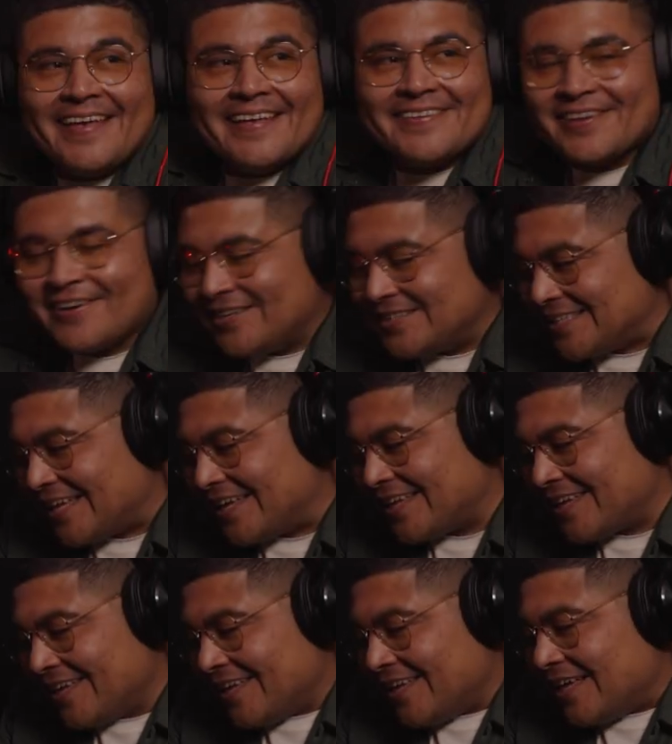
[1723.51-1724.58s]
So it's like
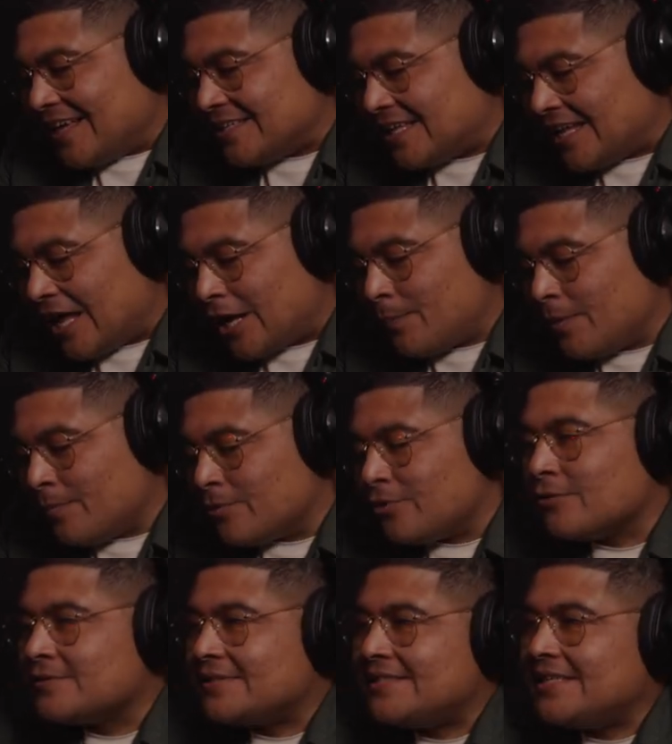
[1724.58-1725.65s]
a lot of people
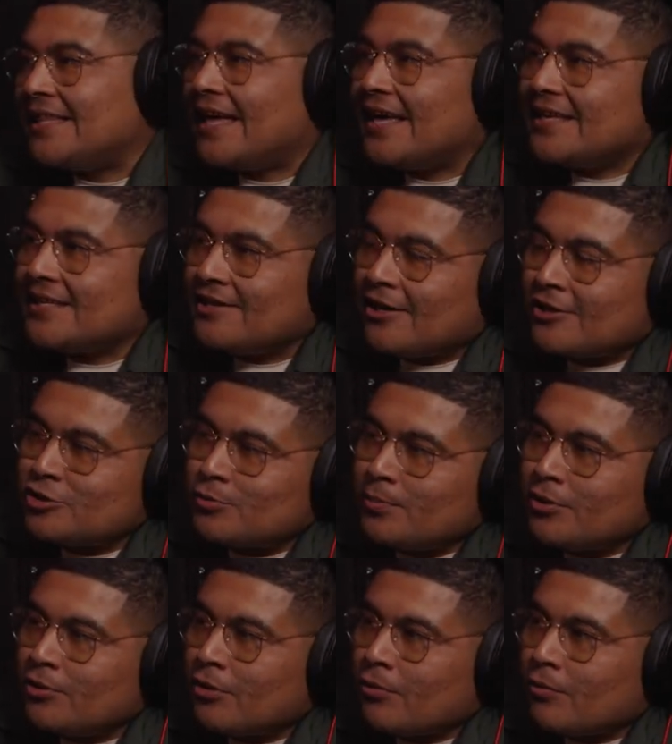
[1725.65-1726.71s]
don't see that in the
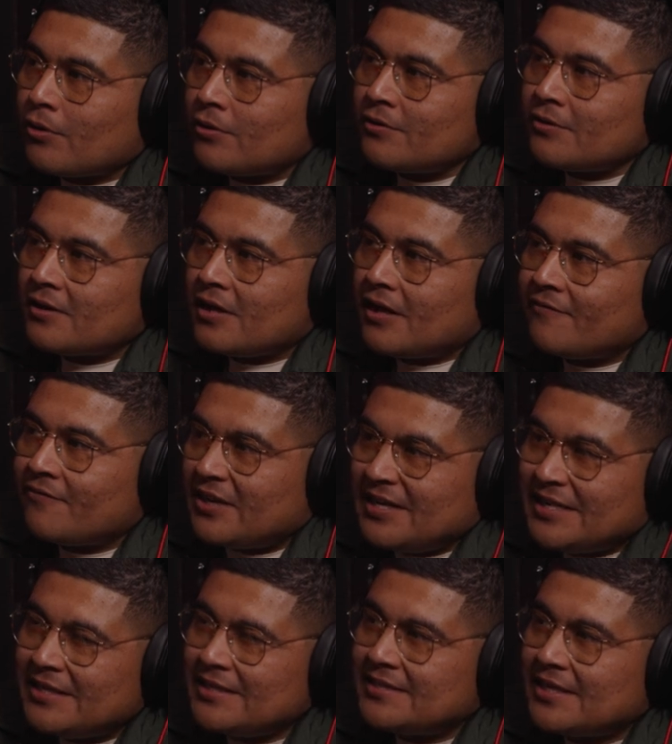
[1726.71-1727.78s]
entrepreneur world of the
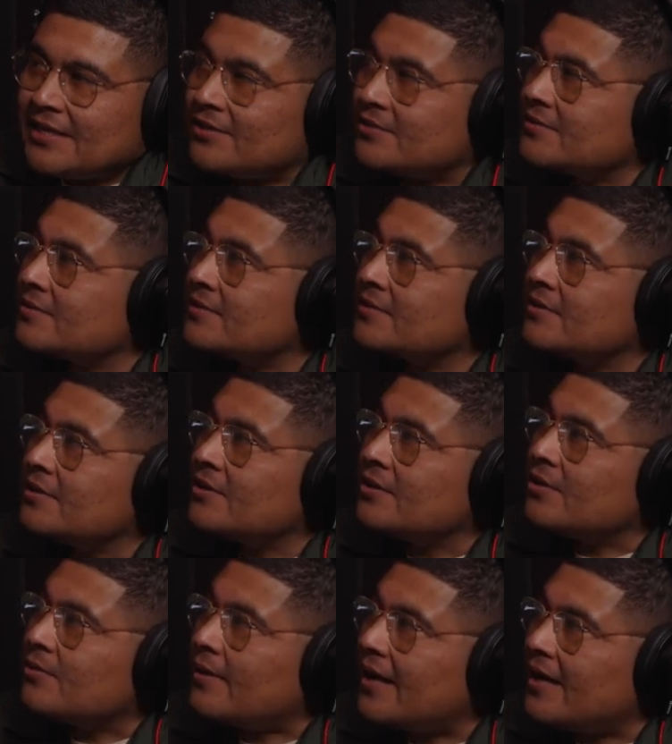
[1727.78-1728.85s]
details,
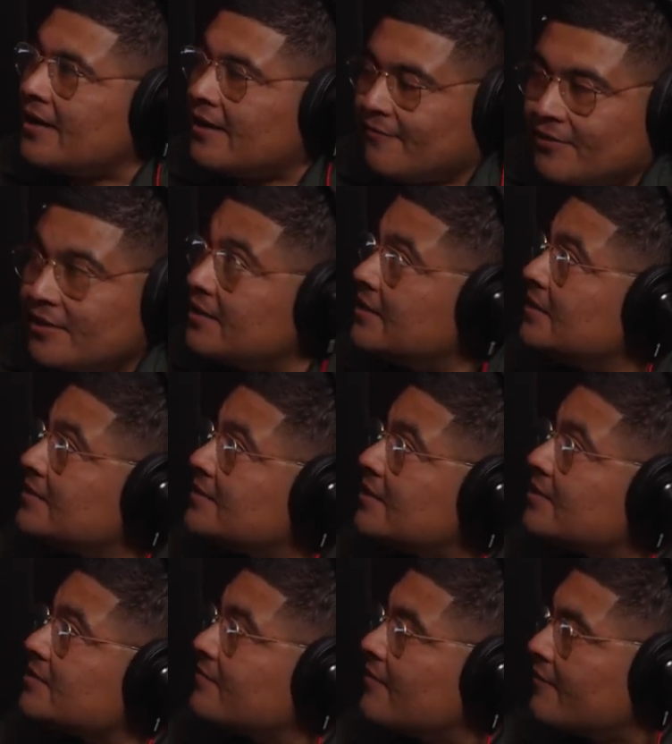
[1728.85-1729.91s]
right? Of the
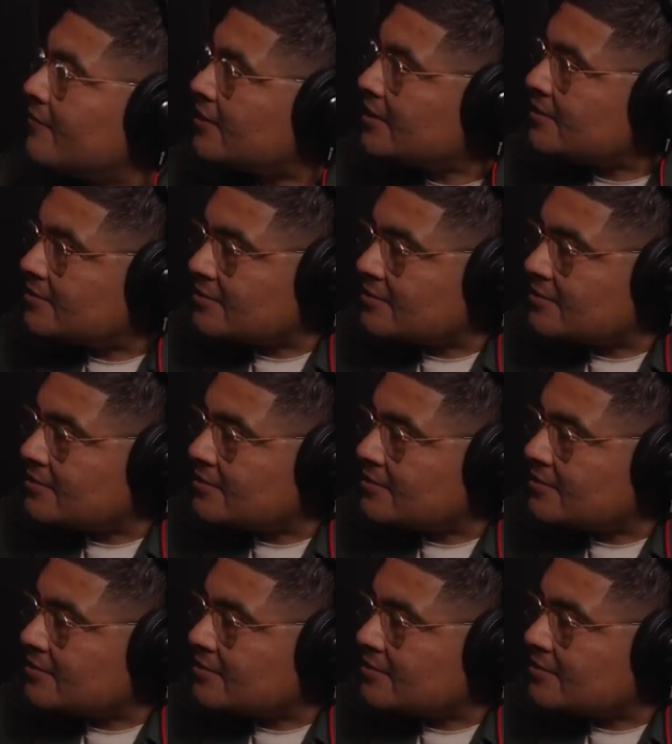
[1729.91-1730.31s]
details of everything.